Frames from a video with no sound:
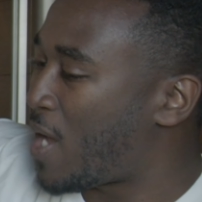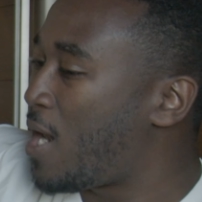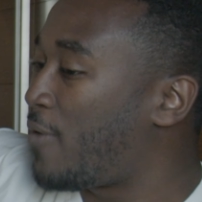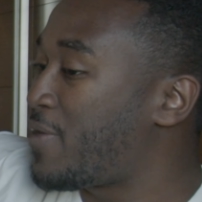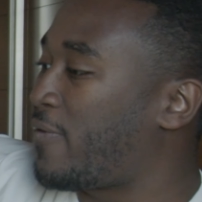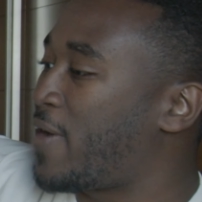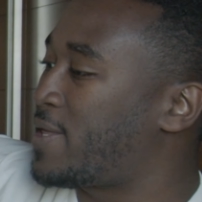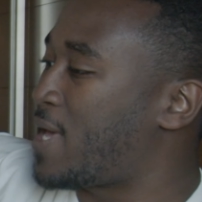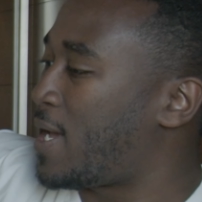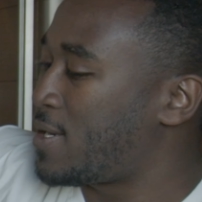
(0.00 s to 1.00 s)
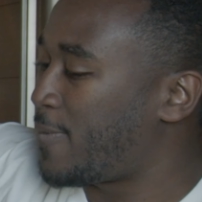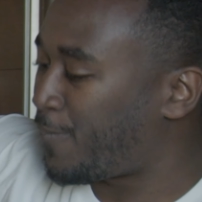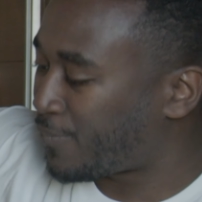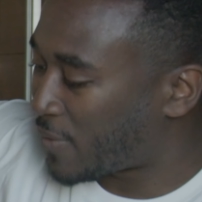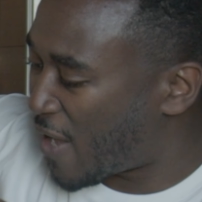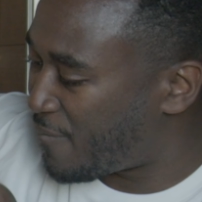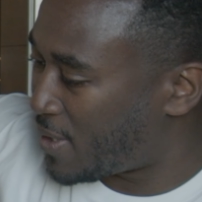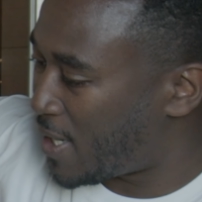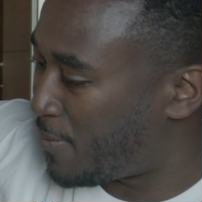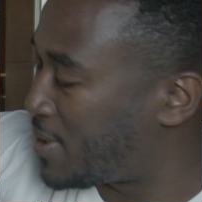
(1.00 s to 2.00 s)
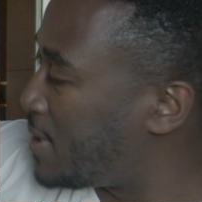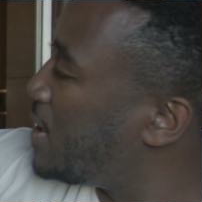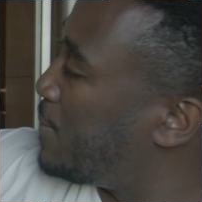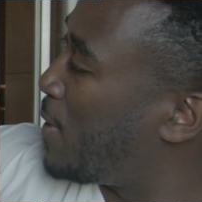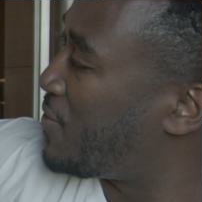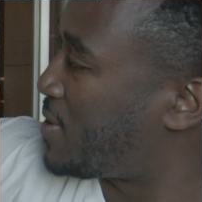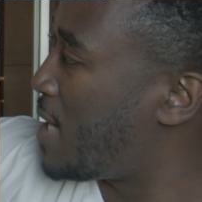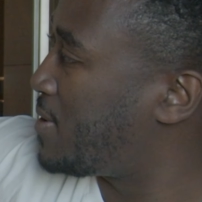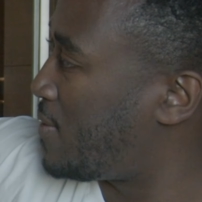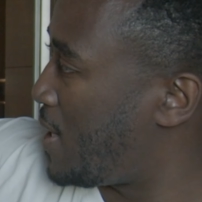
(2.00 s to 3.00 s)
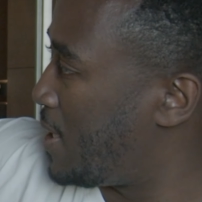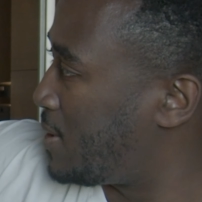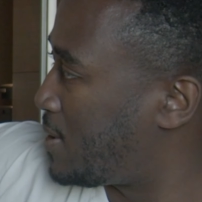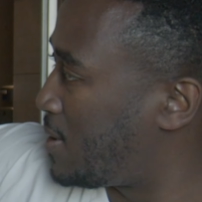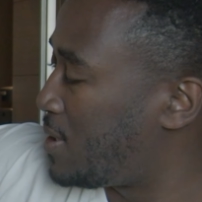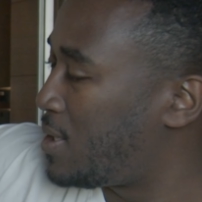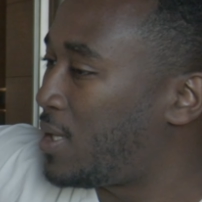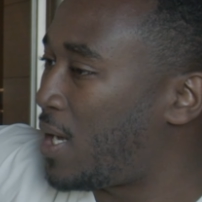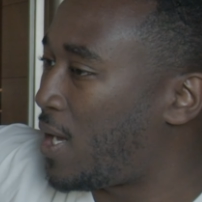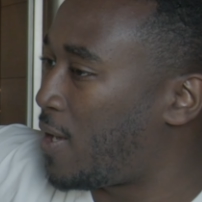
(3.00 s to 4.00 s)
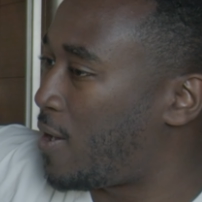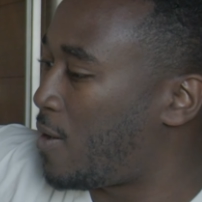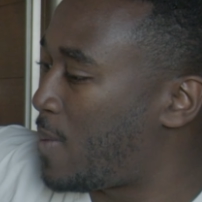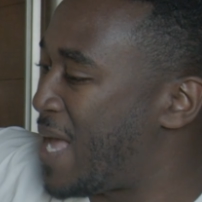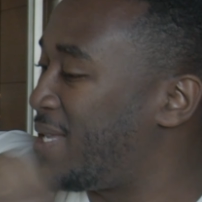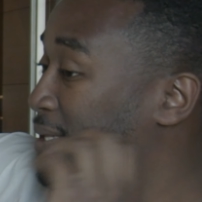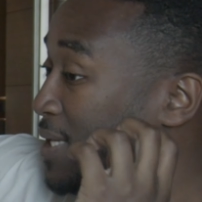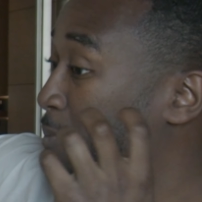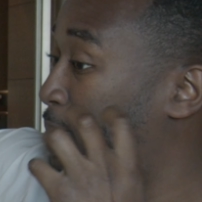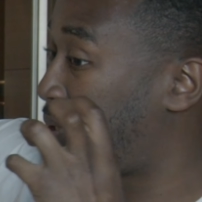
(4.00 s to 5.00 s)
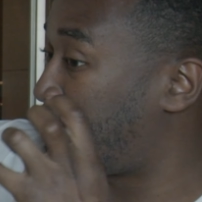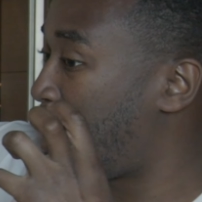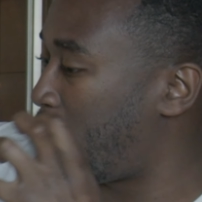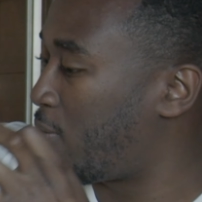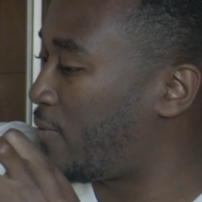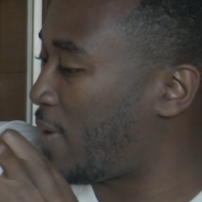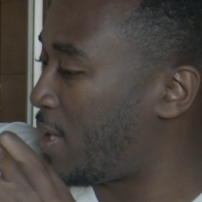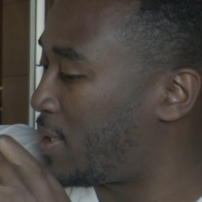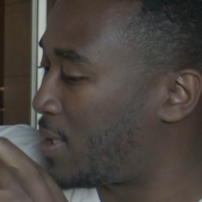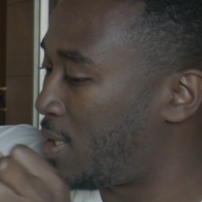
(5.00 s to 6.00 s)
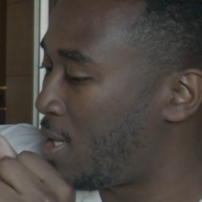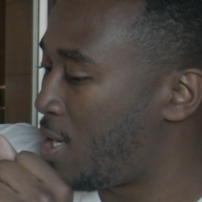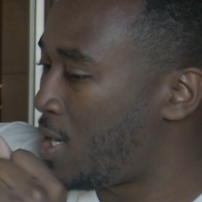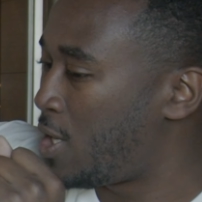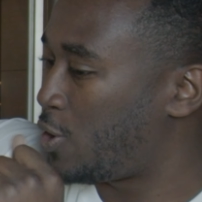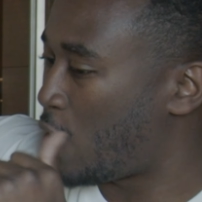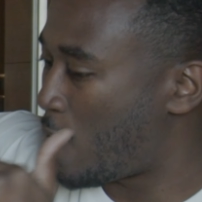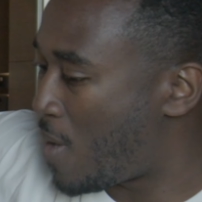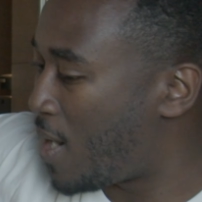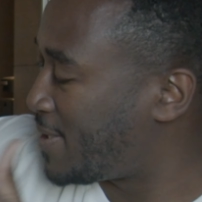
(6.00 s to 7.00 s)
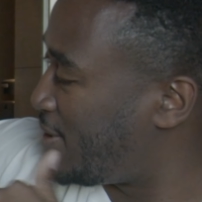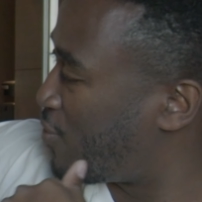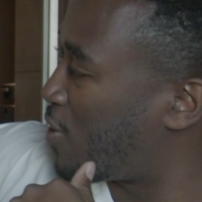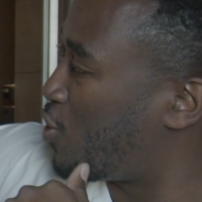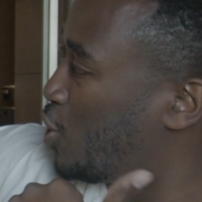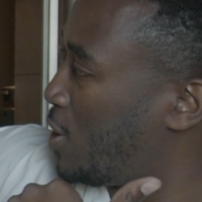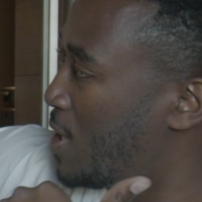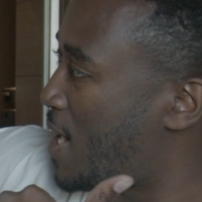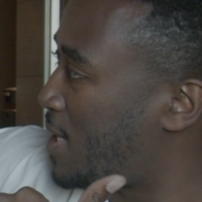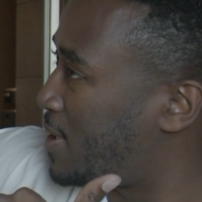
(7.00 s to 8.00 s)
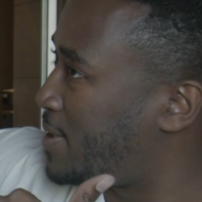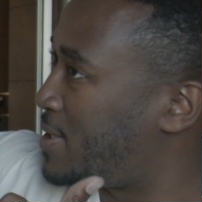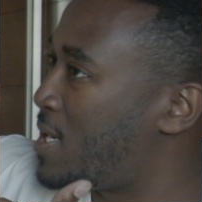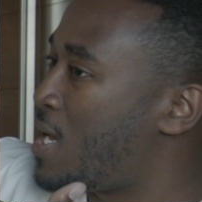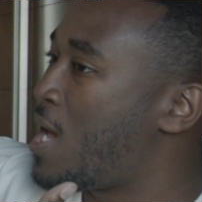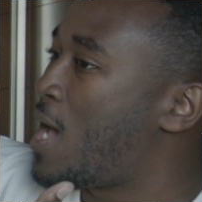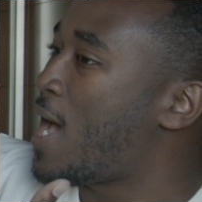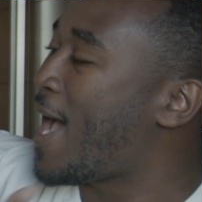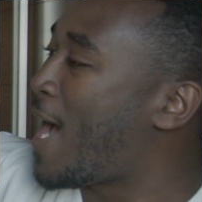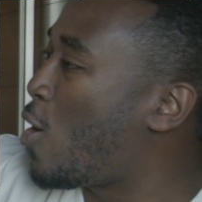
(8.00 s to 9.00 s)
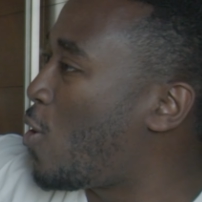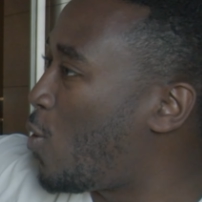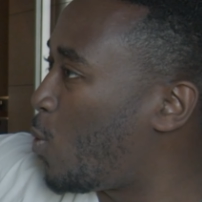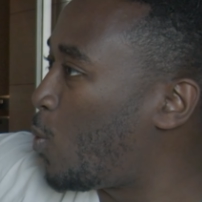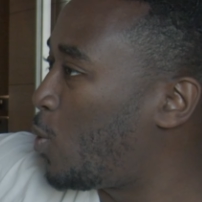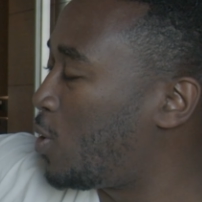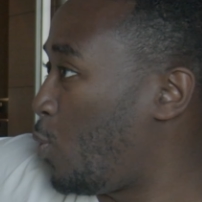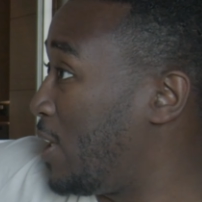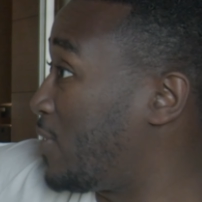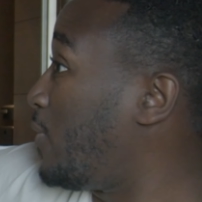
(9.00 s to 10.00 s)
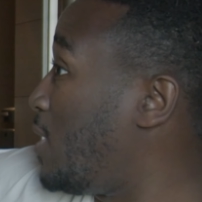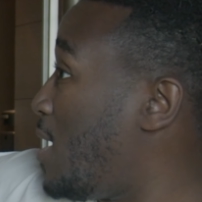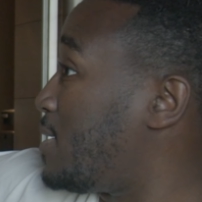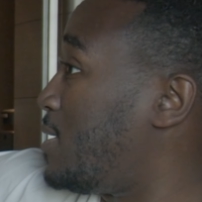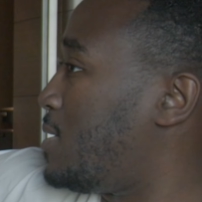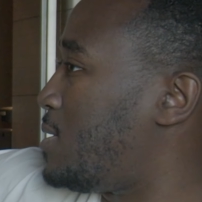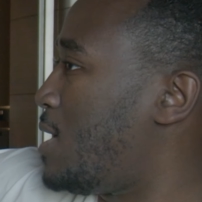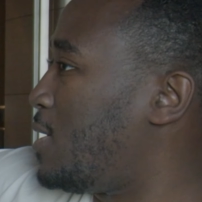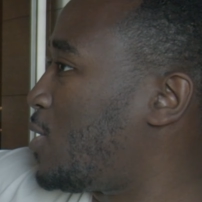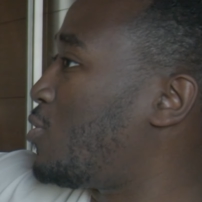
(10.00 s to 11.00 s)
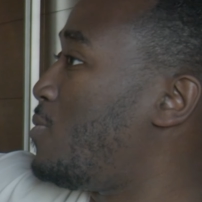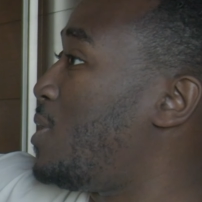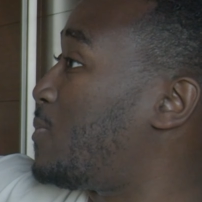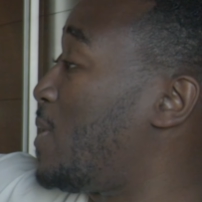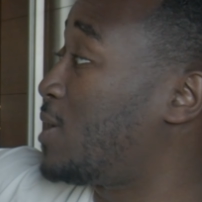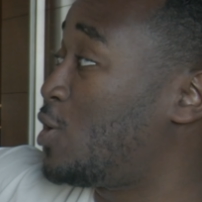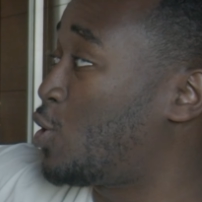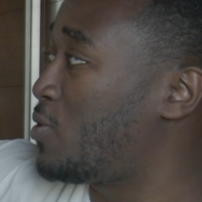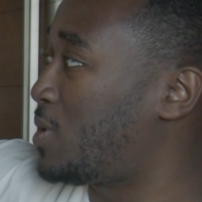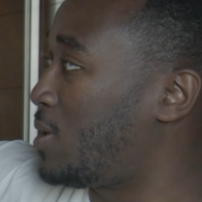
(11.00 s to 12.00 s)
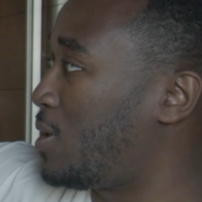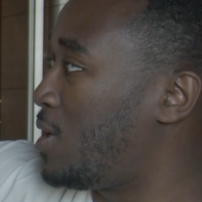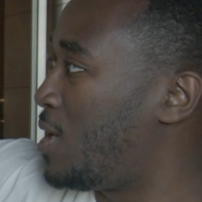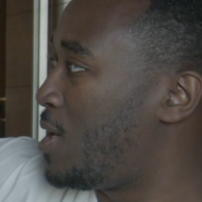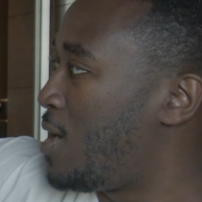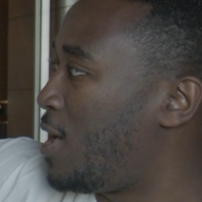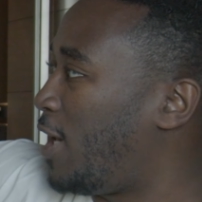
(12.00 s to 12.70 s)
I love that fact that I've been able to see both sides of things. That's and really a deeper side of, like, you know, marketing strategy and how we as freelancers in the social media space get chosen.